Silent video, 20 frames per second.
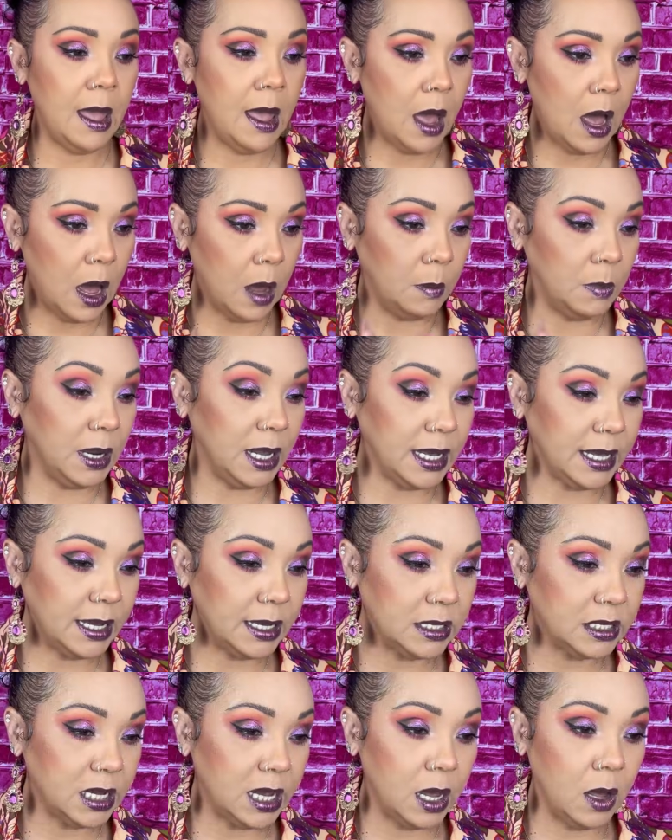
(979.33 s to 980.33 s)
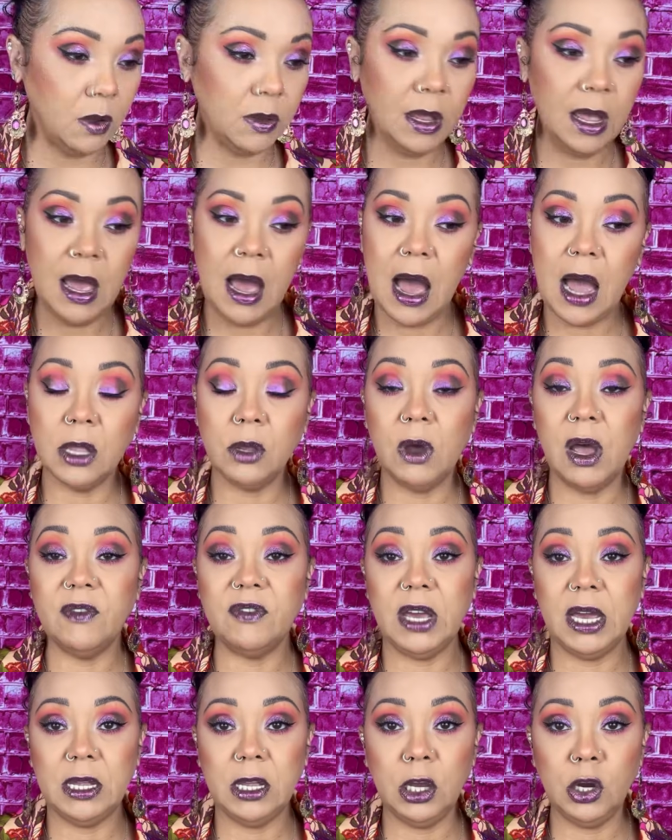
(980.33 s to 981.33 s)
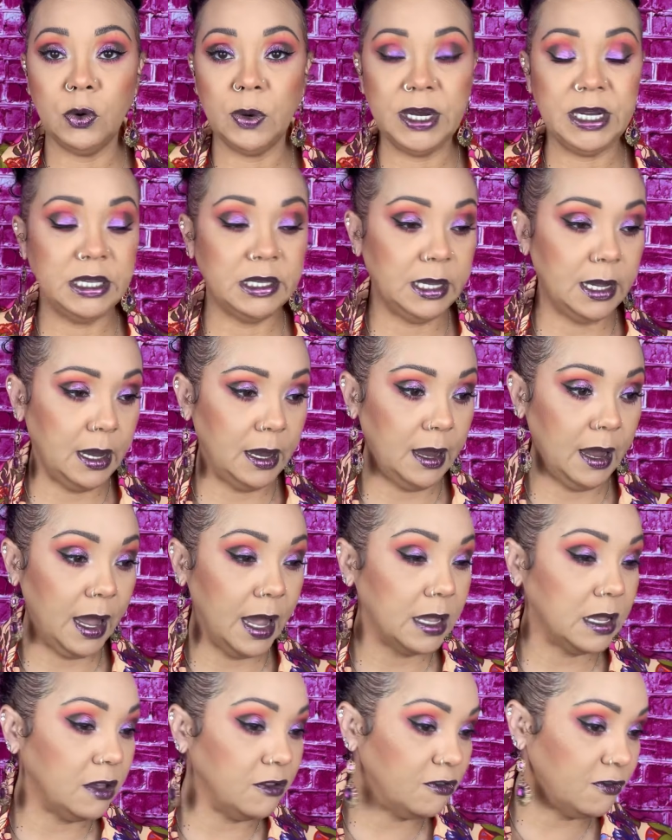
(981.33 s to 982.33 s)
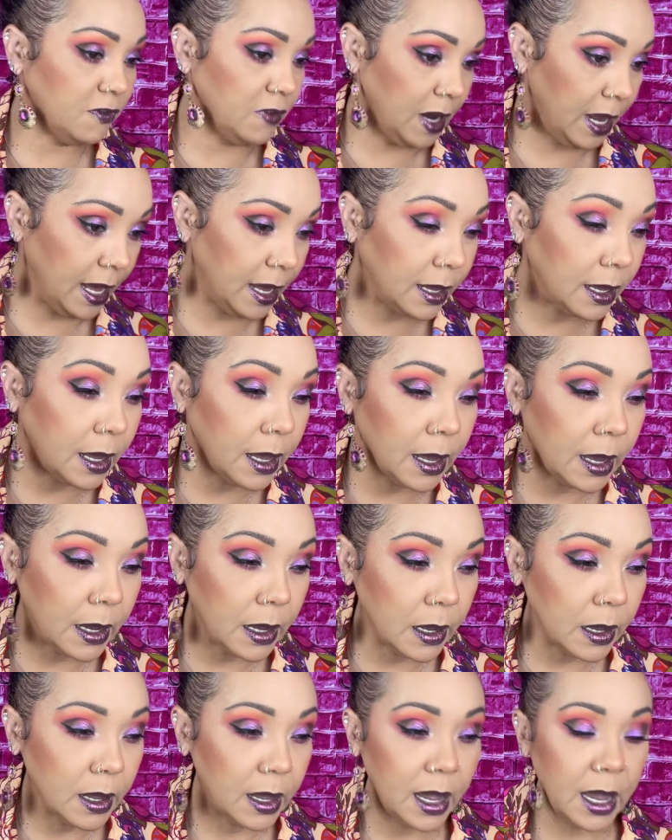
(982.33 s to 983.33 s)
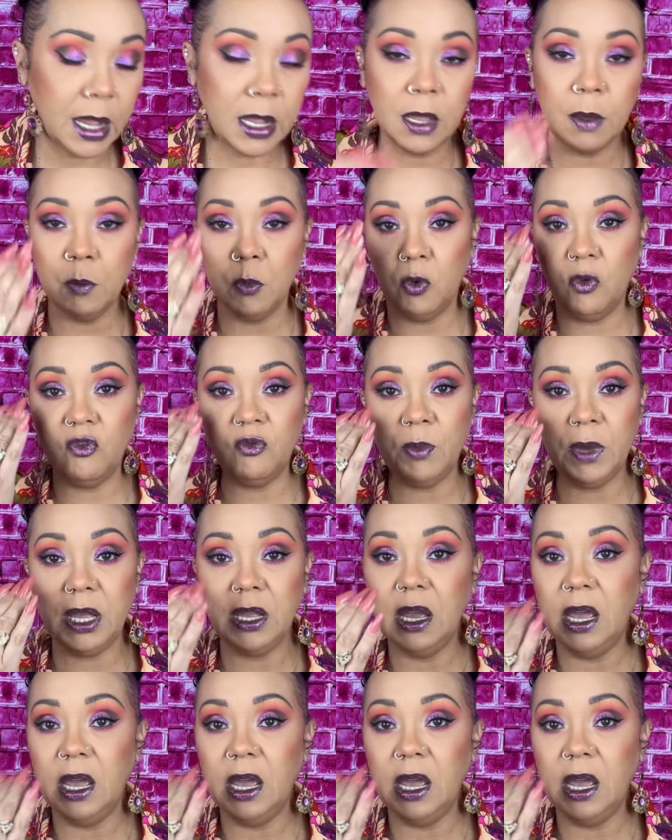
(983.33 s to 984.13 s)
I'm looking down. I don't have any creasing, any flaking, any movement.